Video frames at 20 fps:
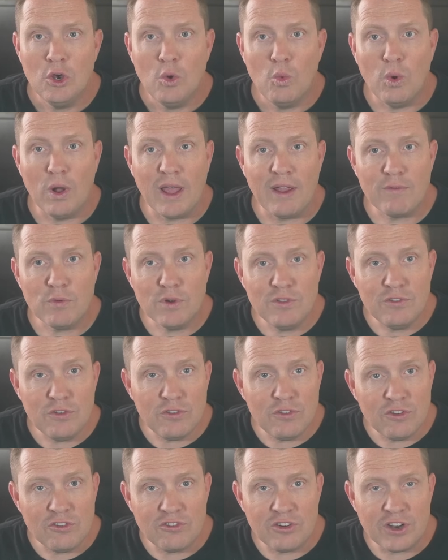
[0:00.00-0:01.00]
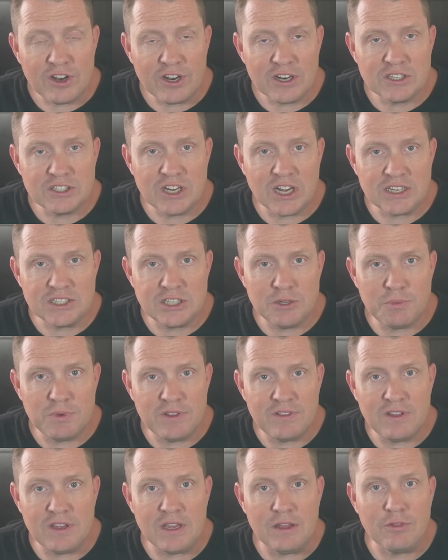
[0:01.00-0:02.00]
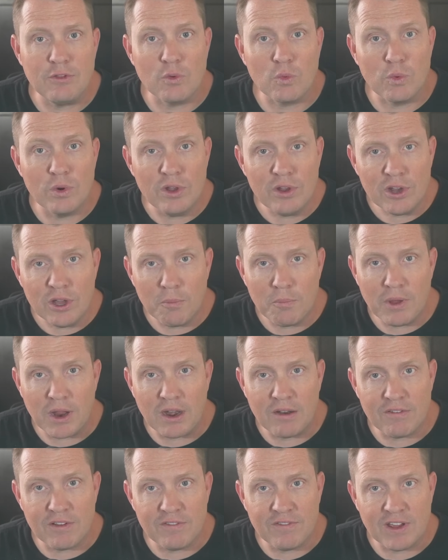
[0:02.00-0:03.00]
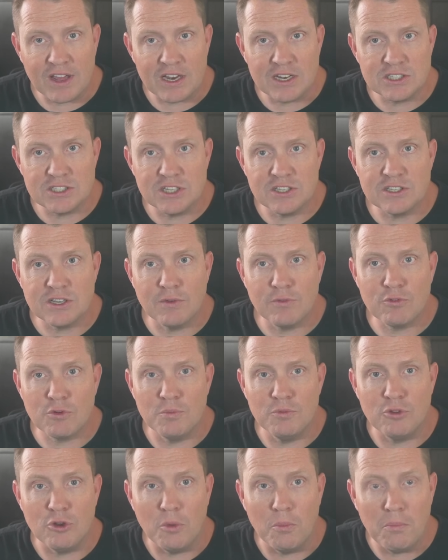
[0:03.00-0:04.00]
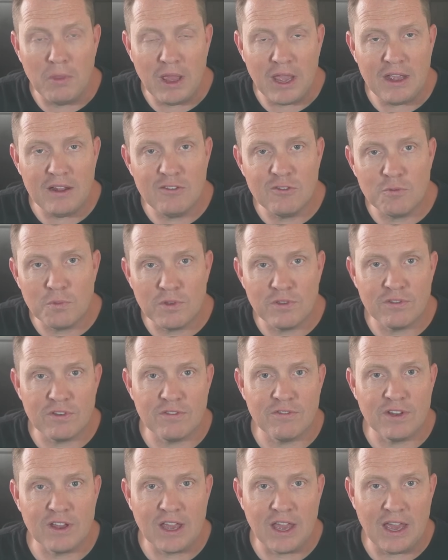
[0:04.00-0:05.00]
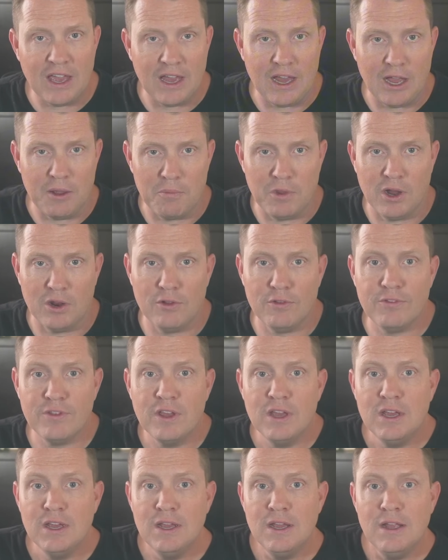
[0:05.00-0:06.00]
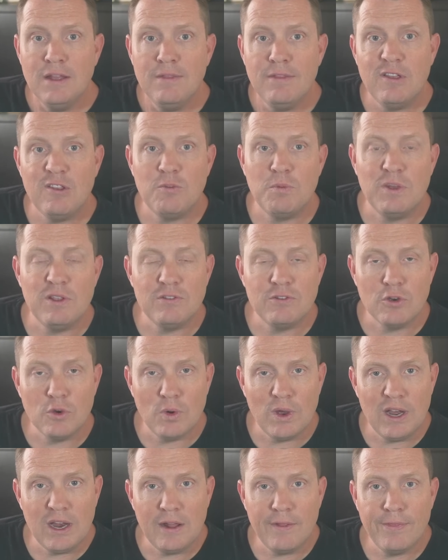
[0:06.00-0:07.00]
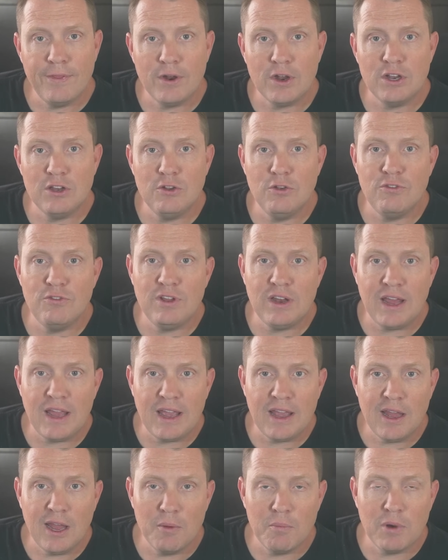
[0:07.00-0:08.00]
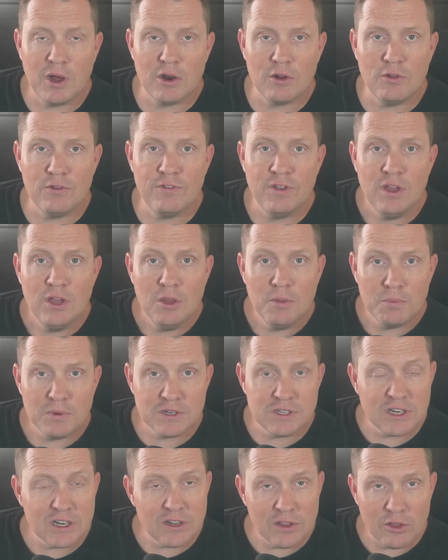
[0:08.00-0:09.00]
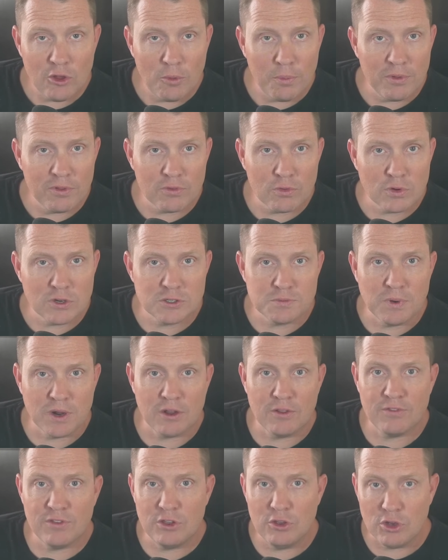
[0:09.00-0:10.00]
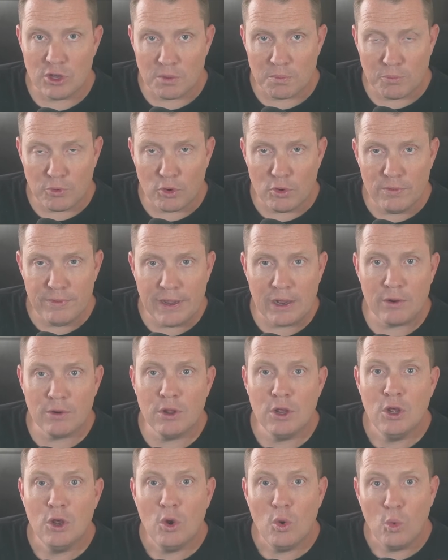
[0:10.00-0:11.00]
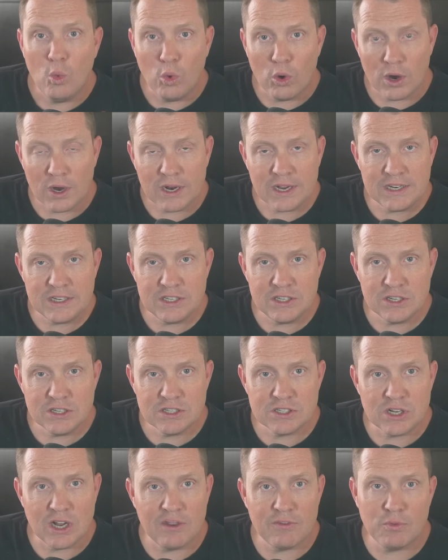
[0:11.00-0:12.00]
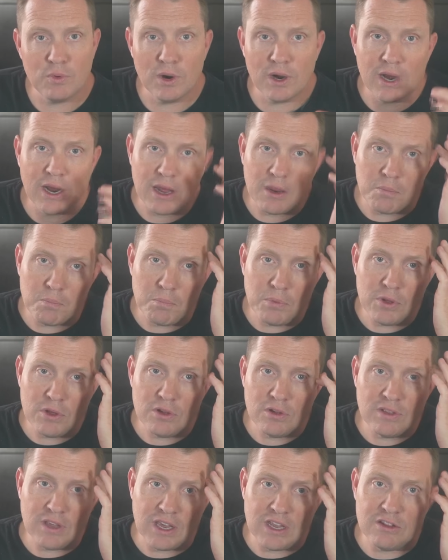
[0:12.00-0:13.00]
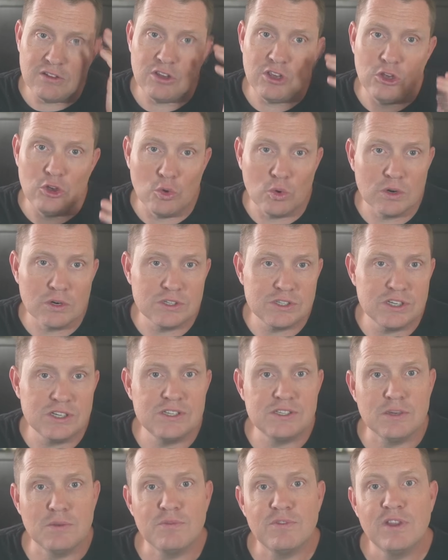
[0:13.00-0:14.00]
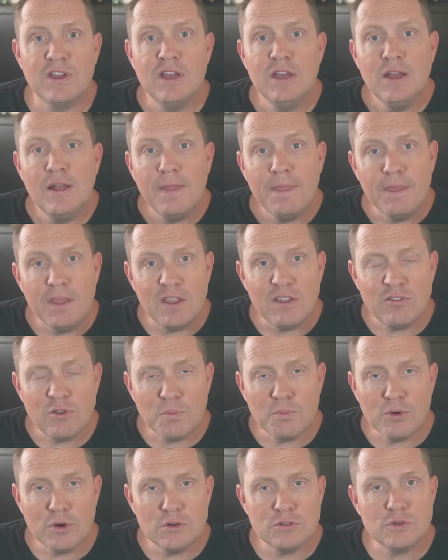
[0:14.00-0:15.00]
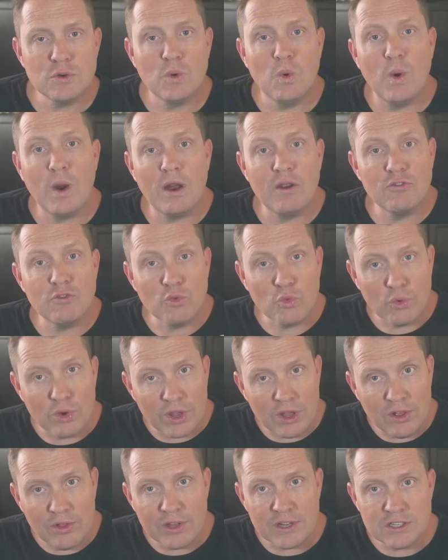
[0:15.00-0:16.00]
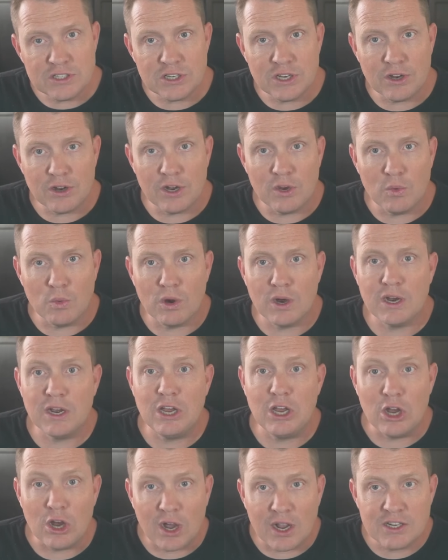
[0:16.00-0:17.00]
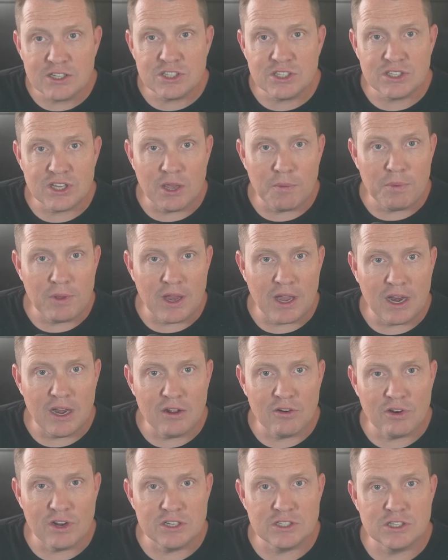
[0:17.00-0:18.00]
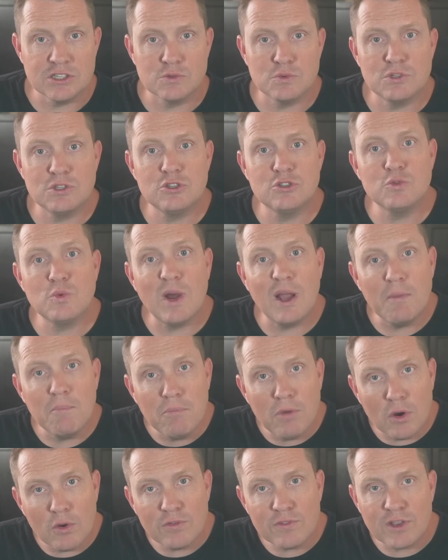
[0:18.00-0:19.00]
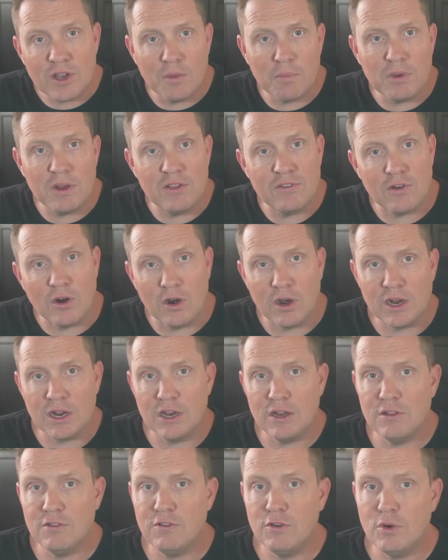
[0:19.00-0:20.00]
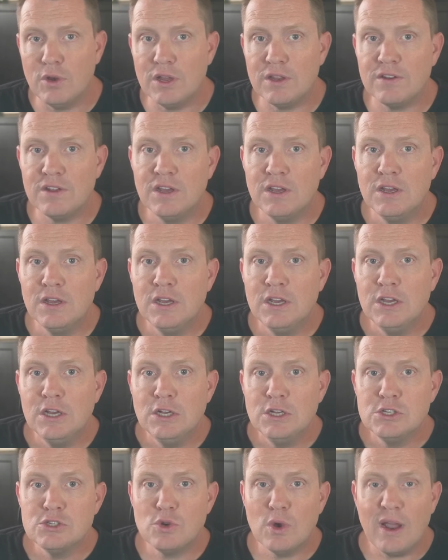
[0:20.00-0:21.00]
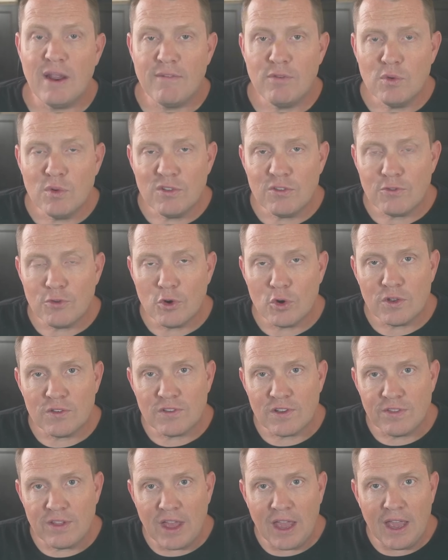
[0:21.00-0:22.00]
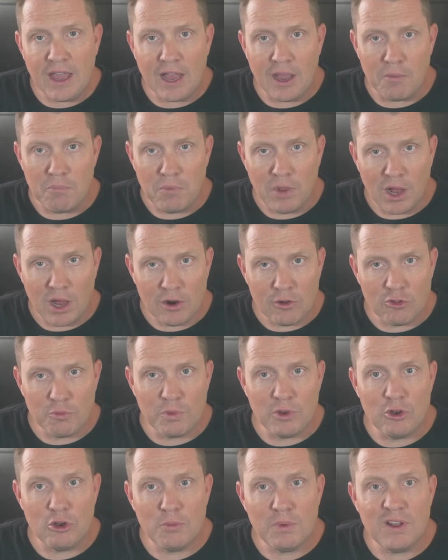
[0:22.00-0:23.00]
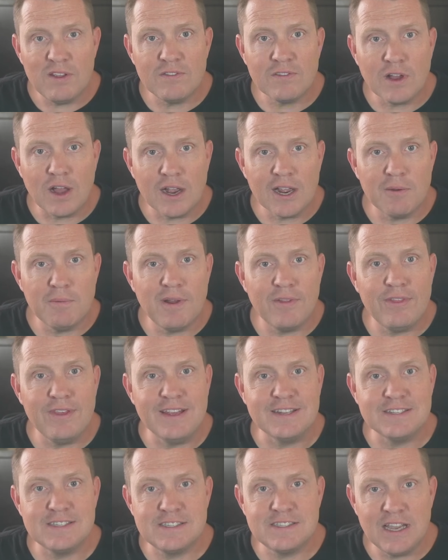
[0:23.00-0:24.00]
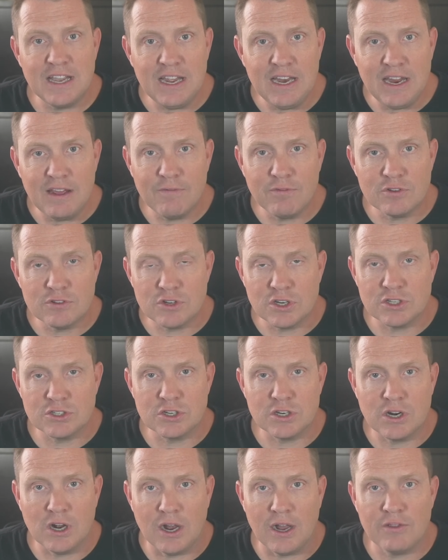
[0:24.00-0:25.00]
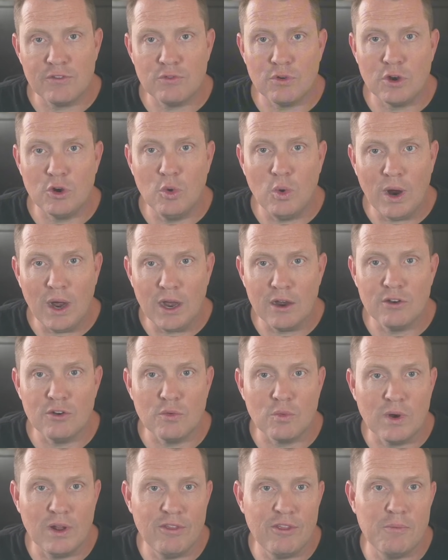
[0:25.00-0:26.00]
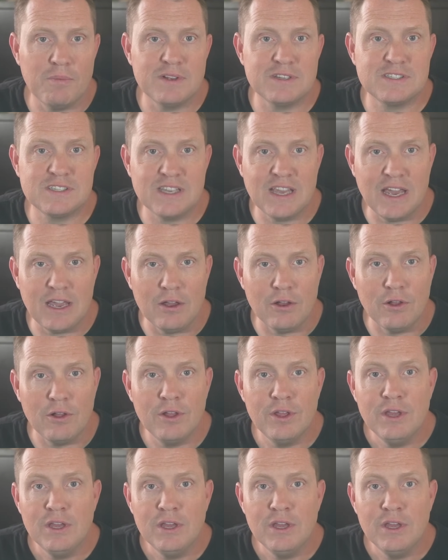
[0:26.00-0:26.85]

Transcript: While everyone's using generic ChatGPT, the real competitive advantages comes from domain-specific A I models. This means going out there and using A I models, particularly open source models that you can pull down, work into your software, and build into your systems. This approach requires real engineering work, not just A P I integrations, which is why most companies aren't going to do it. So everyone's focused on the A I models, but nobody's talking about the insane infrastructure costs required to run them at scale.